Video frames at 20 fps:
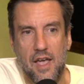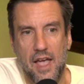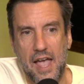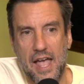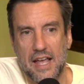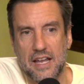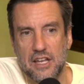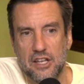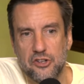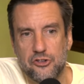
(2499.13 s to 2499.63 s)

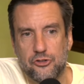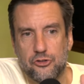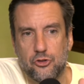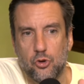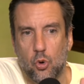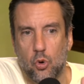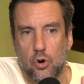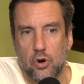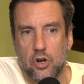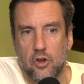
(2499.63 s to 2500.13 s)
and
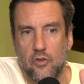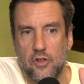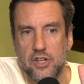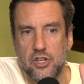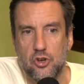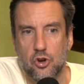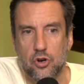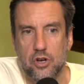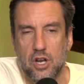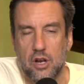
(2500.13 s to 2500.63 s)
historically,
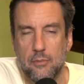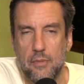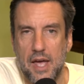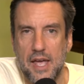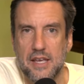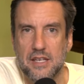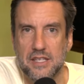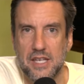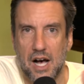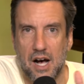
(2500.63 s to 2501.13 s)
you're going to
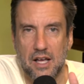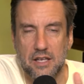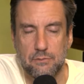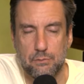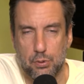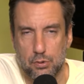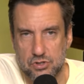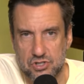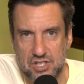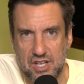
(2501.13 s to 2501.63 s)
make
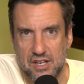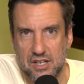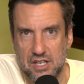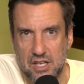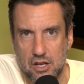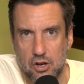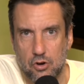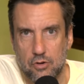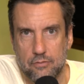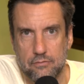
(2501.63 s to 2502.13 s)
9% a
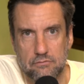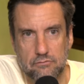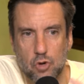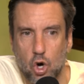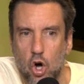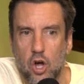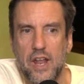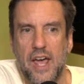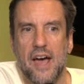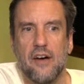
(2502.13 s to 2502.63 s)
year
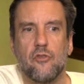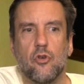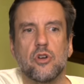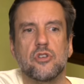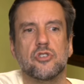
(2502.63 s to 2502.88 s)
on average.